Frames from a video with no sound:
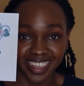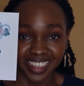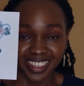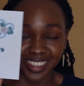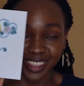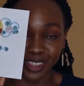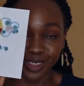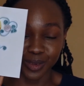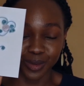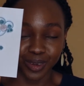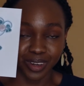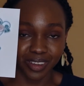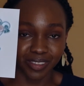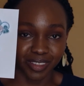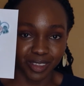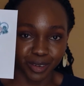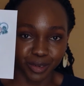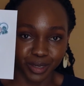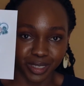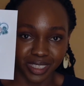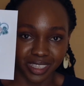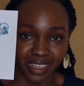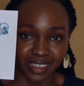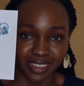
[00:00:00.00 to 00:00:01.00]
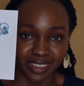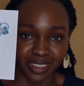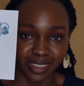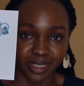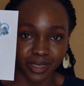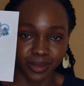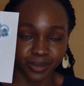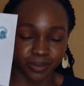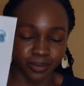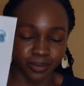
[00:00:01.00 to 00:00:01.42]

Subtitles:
This is one of the results.